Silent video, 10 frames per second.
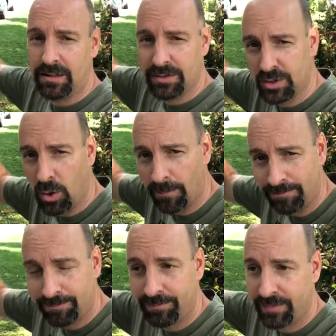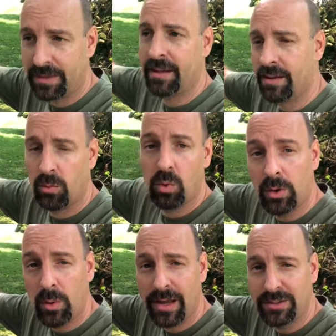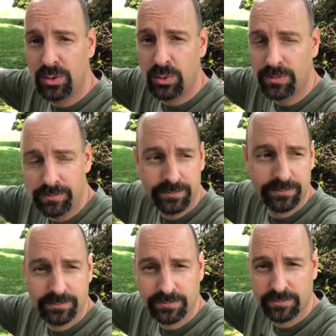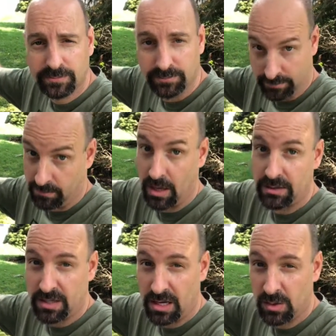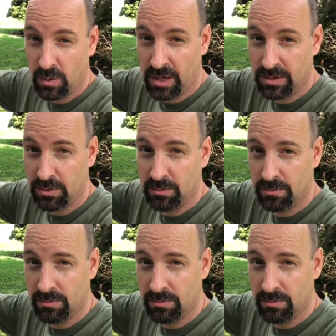So, what do? I'll tell you what I do.